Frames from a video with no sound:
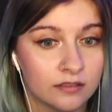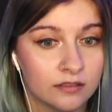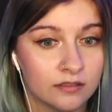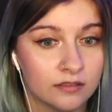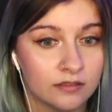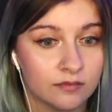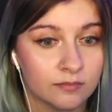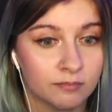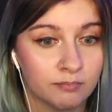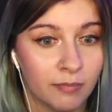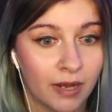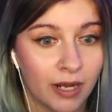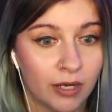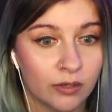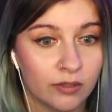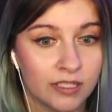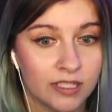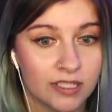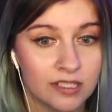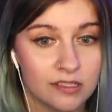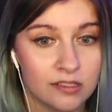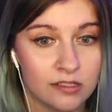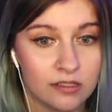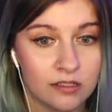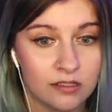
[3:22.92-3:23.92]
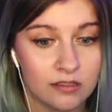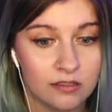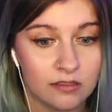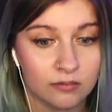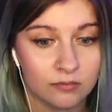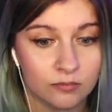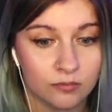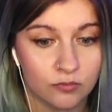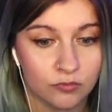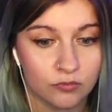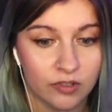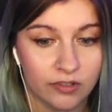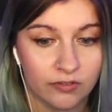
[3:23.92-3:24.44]
mountains,
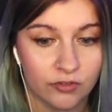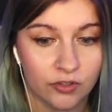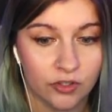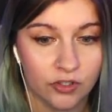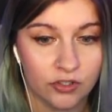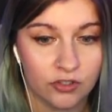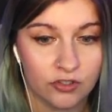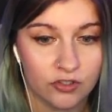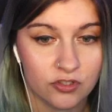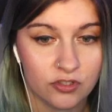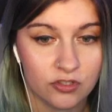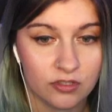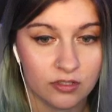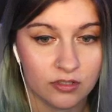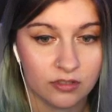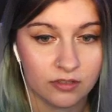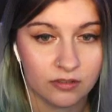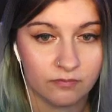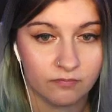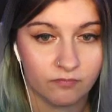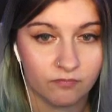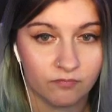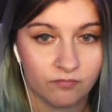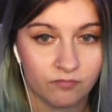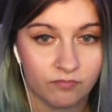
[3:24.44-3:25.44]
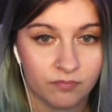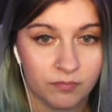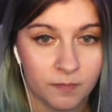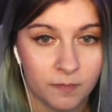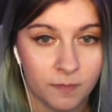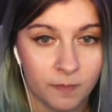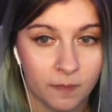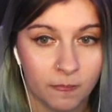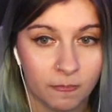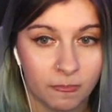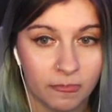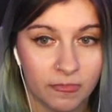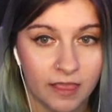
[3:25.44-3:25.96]
rivers.
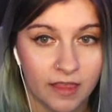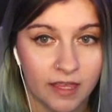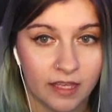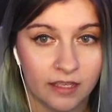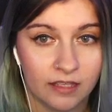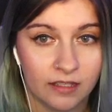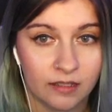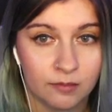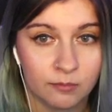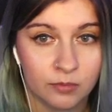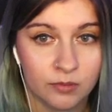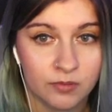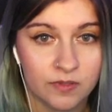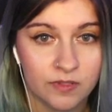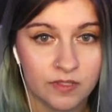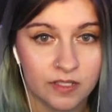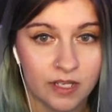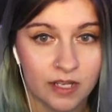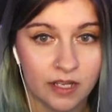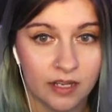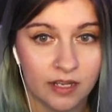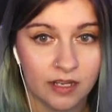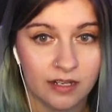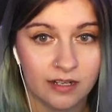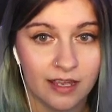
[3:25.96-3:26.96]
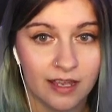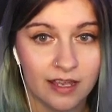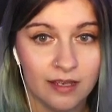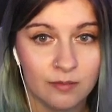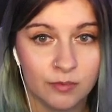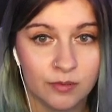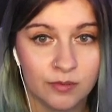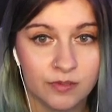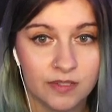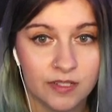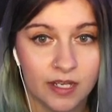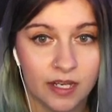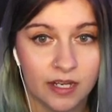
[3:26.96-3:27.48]
Ambleside.
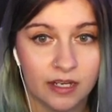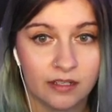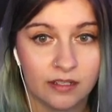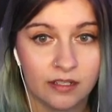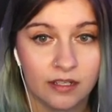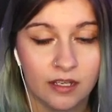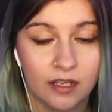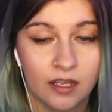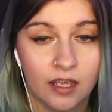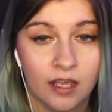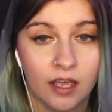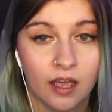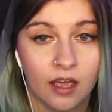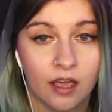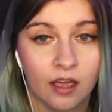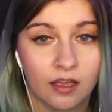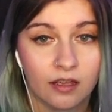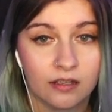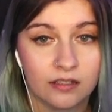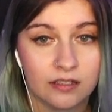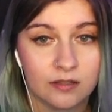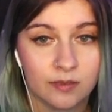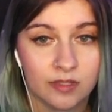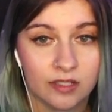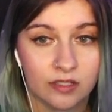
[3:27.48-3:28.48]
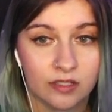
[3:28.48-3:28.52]
Ambleside. So we can go